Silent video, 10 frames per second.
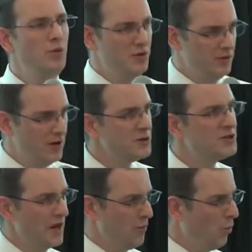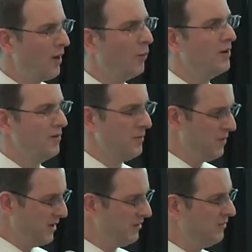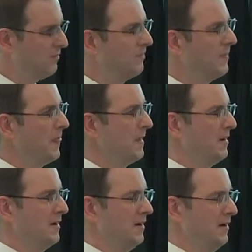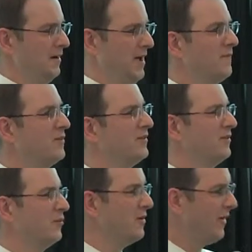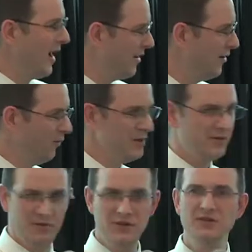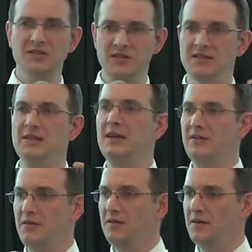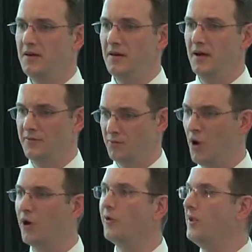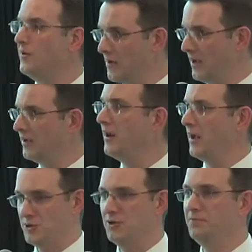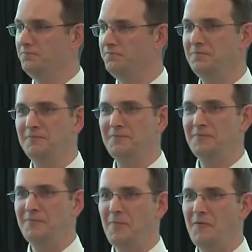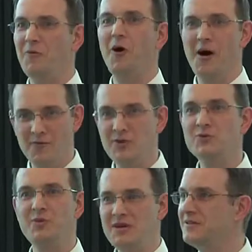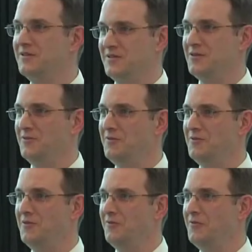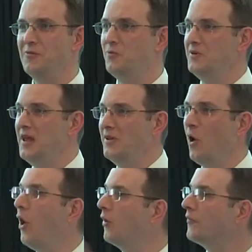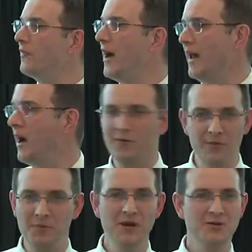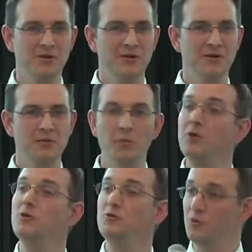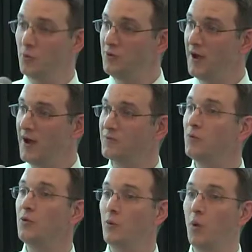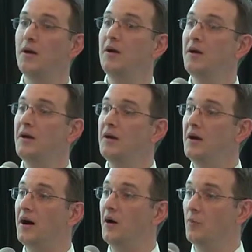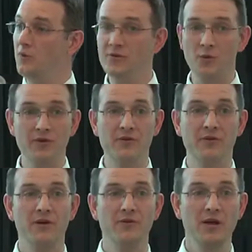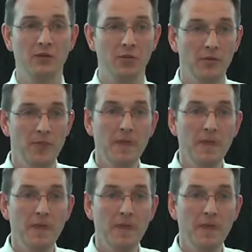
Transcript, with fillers: You can understand why one of the big uh, emphasis we've had in our recent visits is to get a stronger internet connection for obvious reasons. To, to, this would take all of that out of the picture. But you do what you have to with what uh, resources are available.